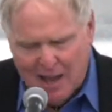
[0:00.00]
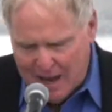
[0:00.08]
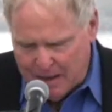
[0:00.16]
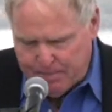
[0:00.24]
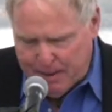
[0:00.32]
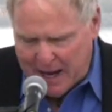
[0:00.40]

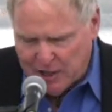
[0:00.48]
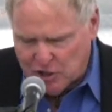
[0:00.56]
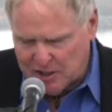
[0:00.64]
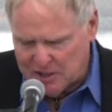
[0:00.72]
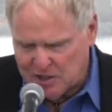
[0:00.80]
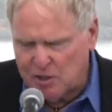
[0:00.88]
and
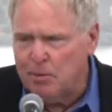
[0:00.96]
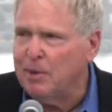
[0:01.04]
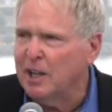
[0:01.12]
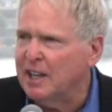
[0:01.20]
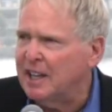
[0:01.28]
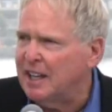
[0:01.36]
patience,
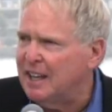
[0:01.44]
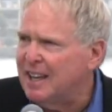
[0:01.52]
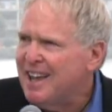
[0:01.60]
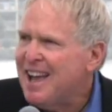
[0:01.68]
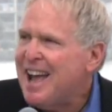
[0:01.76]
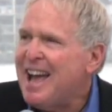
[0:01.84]
humility,
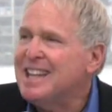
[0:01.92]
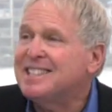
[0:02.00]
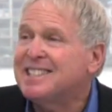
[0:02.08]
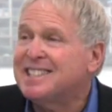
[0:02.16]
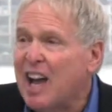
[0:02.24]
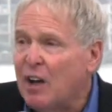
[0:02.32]

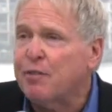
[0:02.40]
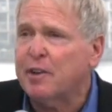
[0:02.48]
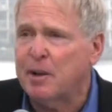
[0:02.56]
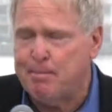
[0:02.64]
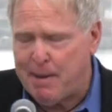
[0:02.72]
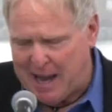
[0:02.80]
and
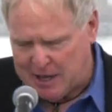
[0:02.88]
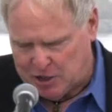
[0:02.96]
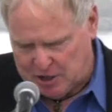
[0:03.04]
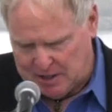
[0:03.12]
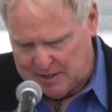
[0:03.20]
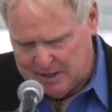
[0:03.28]

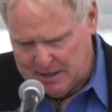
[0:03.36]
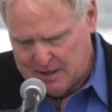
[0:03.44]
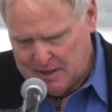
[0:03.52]
self-compassion.